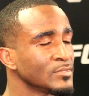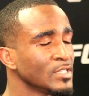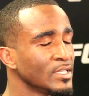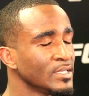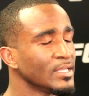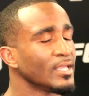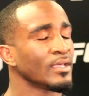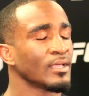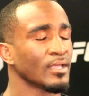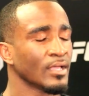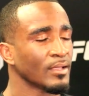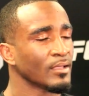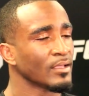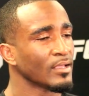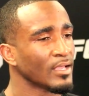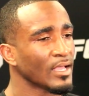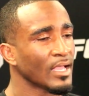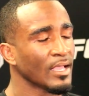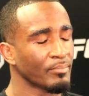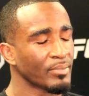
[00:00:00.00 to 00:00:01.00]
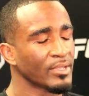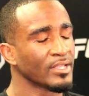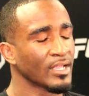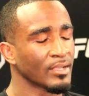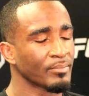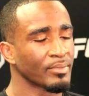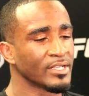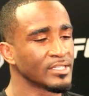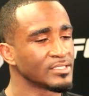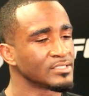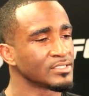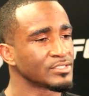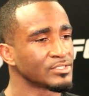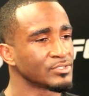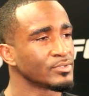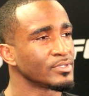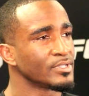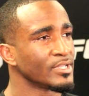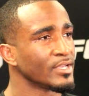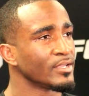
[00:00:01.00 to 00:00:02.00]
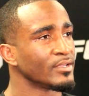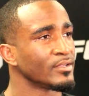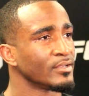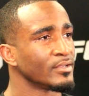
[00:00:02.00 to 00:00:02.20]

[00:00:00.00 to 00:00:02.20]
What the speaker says: Yeah, kinda, I paid attention to it, yeah.